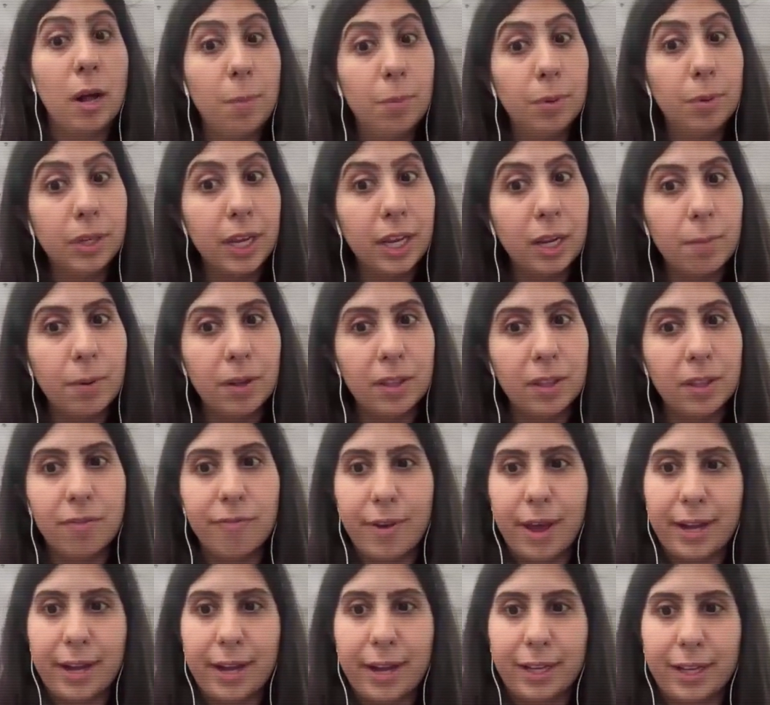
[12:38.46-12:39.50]
more complicated by
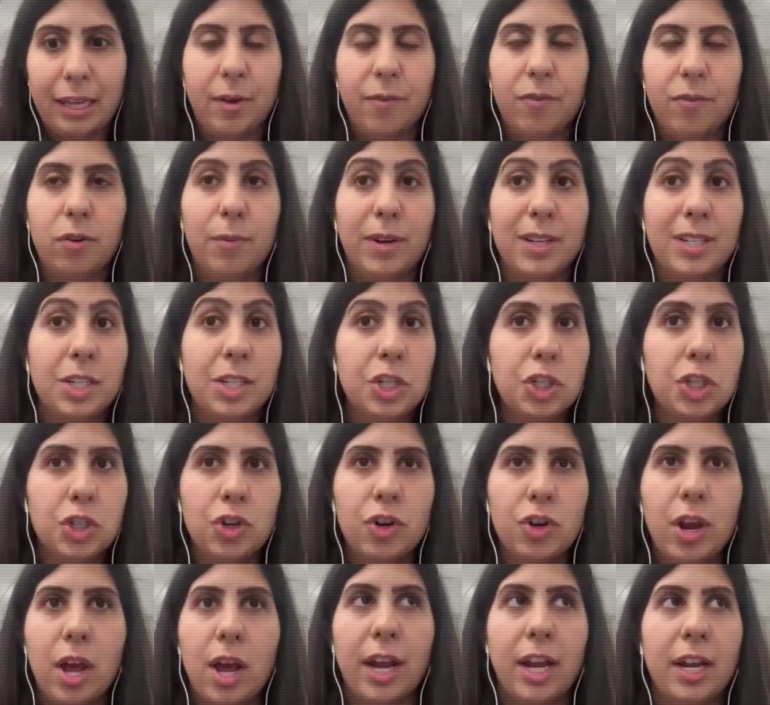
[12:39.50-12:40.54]
the fact that for my
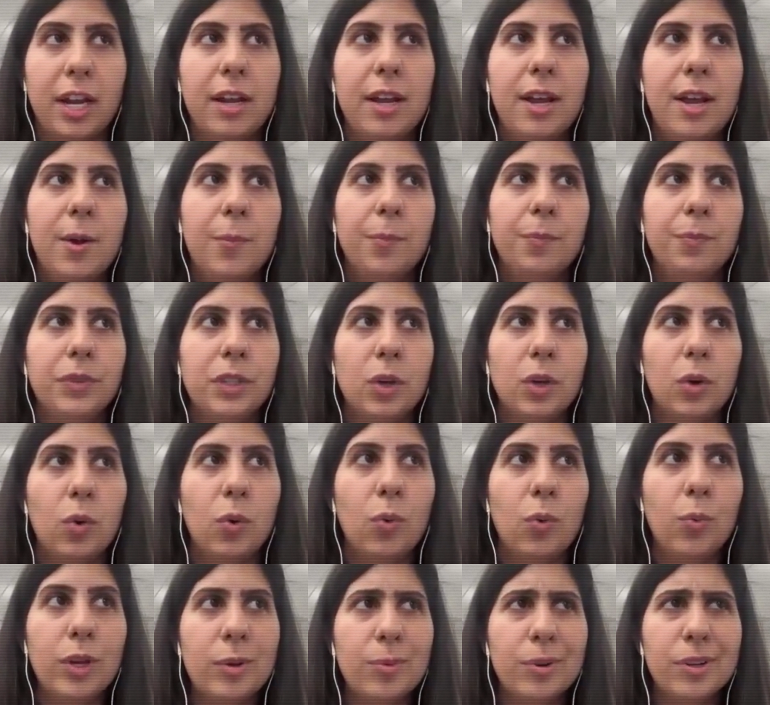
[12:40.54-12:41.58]
sister and I,
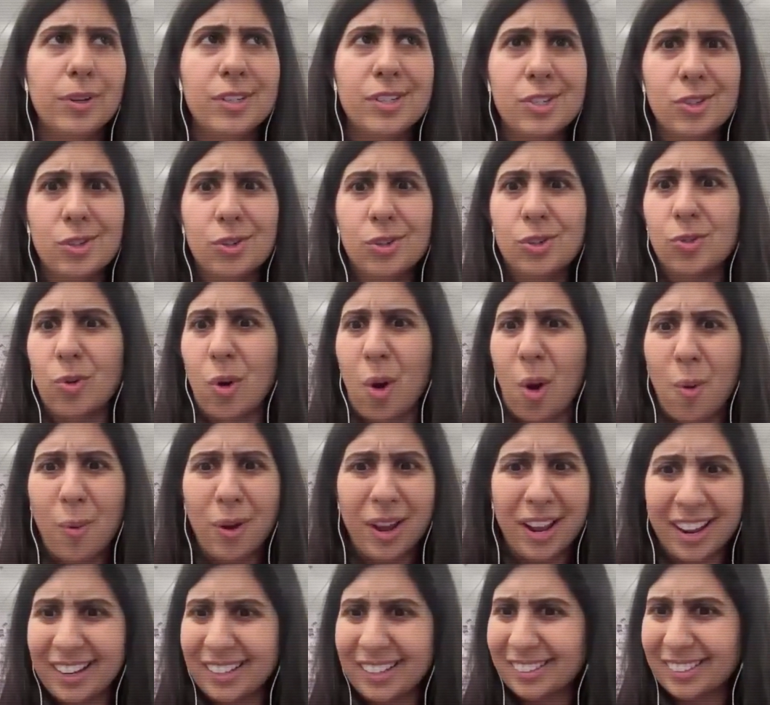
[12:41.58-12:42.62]
we were still
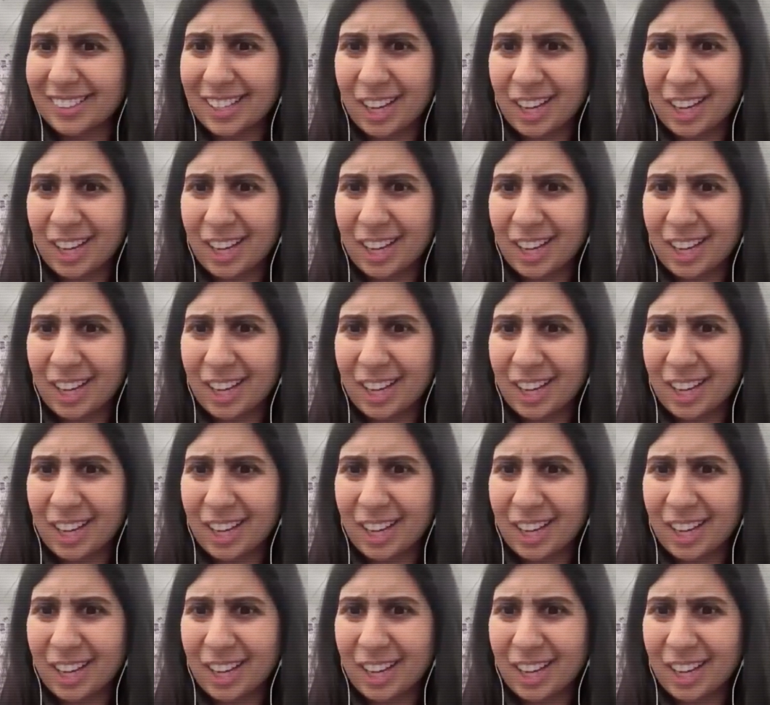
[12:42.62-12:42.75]
growing.